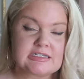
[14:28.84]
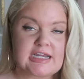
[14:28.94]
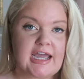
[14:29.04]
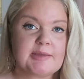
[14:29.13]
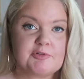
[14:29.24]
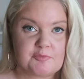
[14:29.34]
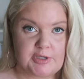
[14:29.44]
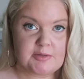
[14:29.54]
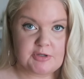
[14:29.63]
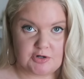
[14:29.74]
type of
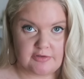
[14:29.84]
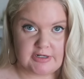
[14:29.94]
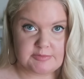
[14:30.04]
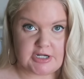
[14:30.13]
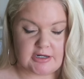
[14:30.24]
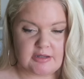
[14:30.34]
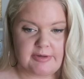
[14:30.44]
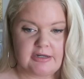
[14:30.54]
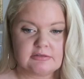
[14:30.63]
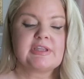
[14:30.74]
pick-me girl that I'm talking
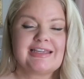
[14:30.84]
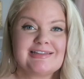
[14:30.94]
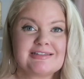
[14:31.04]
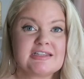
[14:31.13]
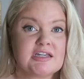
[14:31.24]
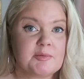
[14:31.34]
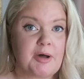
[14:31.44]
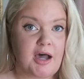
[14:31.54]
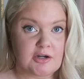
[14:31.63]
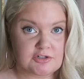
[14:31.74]
about is the
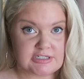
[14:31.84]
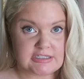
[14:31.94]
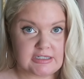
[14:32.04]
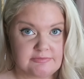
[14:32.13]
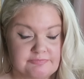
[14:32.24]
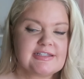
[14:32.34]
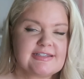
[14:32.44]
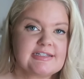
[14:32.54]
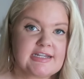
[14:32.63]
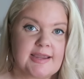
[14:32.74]
hypocrisy. This is
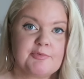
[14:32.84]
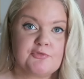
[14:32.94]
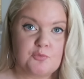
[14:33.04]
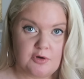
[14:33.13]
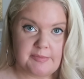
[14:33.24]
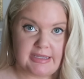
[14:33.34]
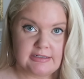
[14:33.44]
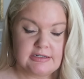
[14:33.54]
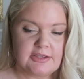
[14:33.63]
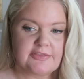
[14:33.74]
the type of
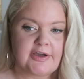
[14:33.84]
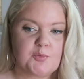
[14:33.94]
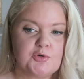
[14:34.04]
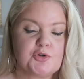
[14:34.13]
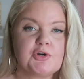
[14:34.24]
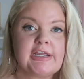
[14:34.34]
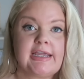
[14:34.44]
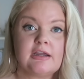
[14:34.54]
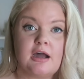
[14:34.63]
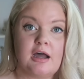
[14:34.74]
woman that will
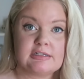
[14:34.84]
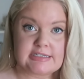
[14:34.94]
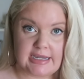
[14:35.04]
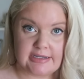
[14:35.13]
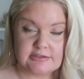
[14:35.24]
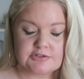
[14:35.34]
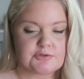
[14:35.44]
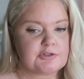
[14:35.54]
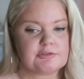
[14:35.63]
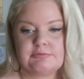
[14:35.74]
create content,
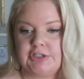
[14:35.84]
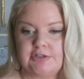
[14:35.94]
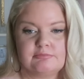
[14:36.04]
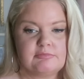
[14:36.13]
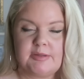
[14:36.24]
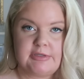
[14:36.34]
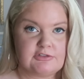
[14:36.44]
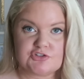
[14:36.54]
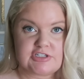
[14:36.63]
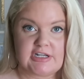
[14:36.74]
or you know, maybe
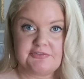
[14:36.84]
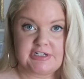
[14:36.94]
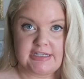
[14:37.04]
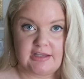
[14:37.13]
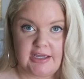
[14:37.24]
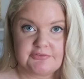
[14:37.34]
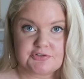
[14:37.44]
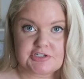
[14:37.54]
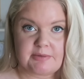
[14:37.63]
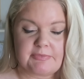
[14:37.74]
just in everyday life or
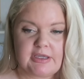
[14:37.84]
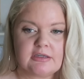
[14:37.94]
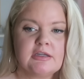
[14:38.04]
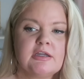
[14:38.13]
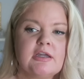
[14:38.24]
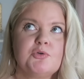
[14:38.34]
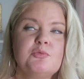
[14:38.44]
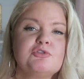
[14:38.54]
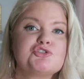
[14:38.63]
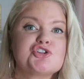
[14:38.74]
something, who
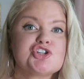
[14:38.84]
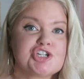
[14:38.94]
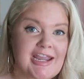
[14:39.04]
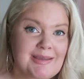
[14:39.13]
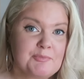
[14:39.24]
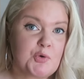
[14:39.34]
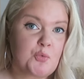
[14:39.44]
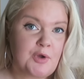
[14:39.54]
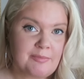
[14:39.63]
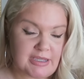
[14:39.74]
will shame
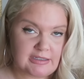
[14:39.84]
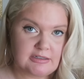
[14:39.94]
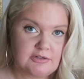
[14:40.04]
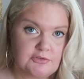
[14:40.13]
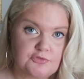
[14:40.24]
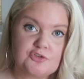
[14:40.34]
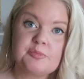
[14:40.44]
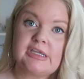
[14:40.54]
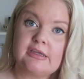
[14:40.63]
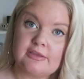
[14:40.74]
women for
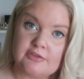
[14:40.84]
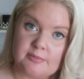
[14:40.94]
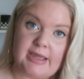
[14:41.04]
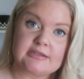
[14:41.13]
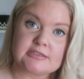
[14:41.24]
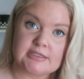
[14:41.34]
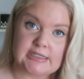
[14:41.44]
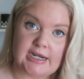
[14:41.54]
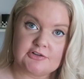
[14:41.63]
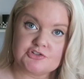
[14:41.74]
being in their
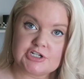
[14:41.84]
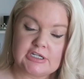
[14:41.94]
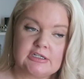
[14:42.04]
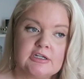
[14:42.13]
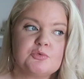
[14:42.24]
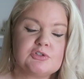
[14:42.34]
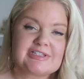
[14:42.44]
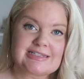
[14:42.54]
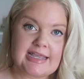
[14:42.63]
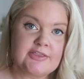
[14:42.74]
masculine energy, who will
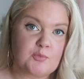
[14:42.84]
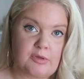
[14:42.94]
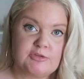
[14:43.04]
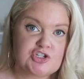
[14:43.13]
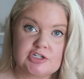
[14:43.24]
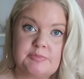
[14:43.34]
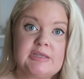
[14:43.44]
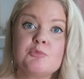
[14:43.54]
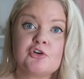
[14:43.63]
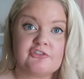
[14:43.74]
say that women should be
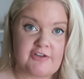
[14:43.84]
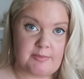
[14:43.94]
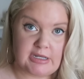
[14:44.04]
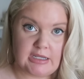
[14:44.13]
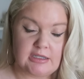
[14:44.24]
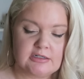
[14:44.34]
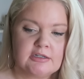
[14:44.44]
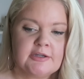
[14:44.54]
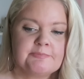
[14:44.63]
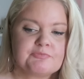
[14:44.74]
more feminine,
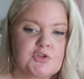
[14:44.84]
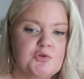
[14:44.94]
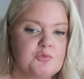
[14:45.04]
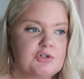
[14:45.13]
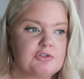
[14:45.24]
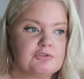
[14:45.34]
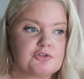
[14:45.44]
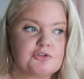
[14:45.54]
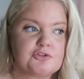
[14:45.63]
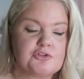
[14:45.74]
who will
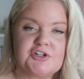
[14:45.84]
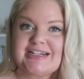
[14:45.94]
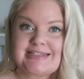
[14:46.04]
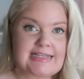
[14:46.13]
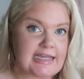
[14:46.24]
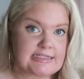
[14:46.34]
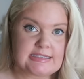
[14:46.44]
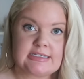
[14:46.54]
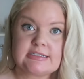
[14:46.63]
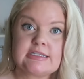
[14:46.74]
criticize
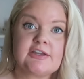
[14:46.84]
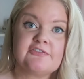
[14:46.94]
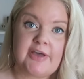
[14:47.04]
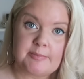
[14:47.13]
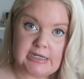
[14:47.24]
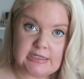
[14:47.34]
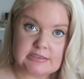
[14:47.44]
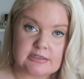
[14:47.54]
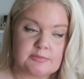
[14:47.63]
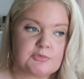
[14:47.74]
things like
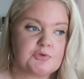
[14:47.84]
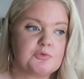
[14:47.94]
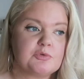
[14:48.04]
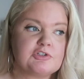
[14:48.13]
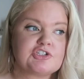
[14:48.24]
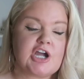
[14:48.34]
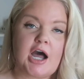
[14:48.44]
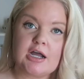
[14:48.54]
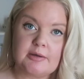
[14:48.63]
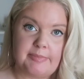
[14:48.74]
feminism, who will
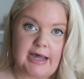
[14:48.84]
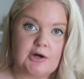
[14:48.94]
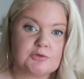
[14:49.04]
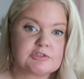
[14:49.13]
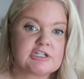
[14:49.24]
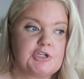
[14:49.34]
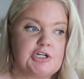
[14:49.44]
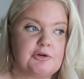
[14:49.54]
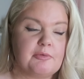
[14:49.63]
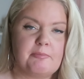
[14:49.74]
talk about, you
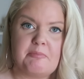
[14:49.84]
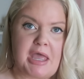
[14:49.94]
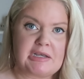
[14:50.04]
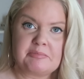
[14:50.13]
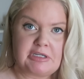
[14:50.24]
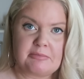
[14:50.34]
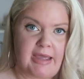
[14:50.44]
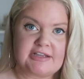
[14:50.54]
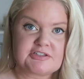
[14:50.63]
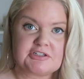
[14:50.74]
know, men being
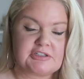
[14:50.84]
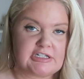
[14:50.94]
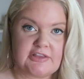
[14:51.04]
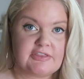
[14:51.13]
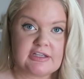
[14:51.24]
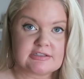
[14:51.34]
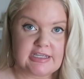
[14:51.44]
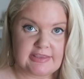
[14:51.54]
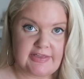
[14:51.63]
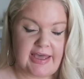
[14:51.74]
masculine and things
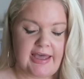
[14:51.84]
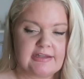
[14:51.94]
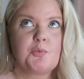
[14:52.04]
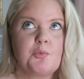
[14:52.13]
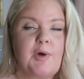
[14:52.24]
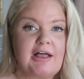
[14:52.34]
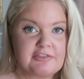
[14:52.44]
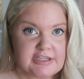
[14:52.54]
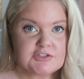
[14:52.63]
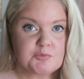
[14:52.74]
like that, while
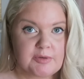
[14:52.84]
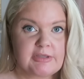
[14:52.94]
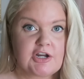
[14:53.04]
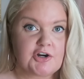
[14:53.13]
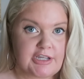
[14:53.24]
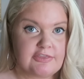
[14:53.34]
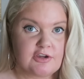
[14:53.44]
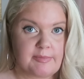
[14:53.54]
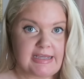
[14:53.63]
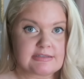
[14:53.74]
these women are in
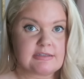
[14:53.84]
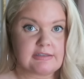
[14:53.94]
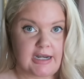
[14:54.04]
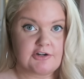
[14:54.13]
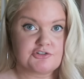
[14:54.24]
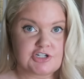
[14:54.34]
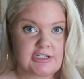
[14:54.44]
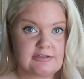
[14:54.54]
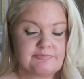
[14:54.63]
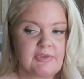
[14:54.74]
their masculine
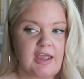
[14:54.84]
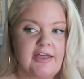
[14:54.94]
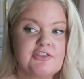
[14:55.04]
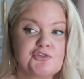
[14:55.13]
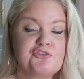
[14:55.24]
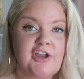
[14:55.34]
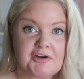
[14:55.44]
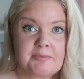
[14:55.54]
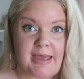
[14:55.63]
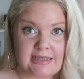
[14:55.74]
energy. And they're
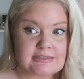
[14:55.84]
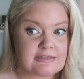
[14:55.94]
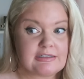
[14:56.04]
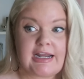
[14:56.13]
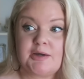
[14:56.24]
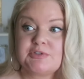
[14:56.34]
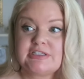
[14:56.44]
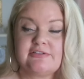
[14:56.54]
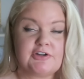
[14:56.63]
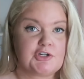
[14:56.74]
very masculine, I would
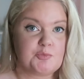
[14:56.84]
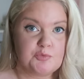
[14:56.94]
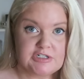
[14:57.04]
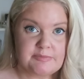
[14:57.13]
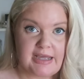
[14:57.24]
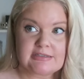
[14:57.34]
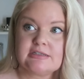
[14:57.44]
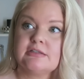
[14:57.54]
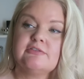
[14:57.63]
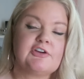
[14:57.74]
say very wounded
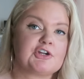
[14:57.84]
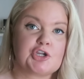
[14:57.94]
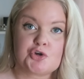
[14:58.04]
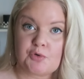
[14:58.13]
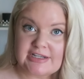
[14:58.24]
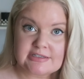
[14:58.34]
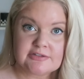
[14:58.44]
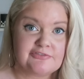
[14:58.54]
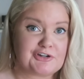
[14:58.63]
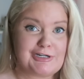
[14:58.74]
masculine, very
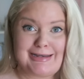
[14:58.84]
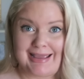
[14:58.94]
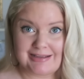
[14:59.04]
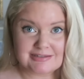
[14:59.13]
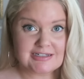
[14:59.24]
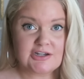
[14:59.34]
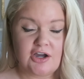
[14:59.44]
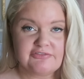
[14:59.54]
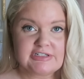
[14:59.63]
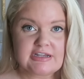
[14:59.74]
aggressive, very nasty
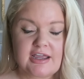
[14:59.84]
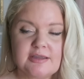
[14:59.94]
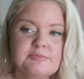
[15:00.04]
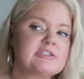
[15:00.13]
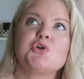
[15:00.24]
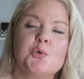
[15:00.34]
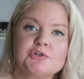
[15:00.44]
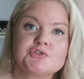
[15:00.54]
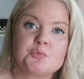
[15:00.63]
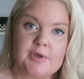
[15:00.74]
oftentimes
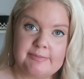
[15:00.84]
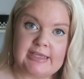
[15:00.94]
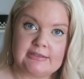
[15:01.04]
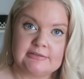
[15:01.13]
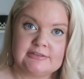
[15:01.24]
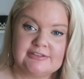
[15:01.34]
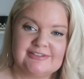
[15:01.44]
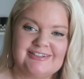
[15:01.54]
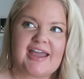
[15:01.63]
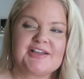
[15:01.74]
towards women
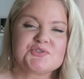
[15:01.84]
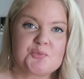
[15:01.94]
as a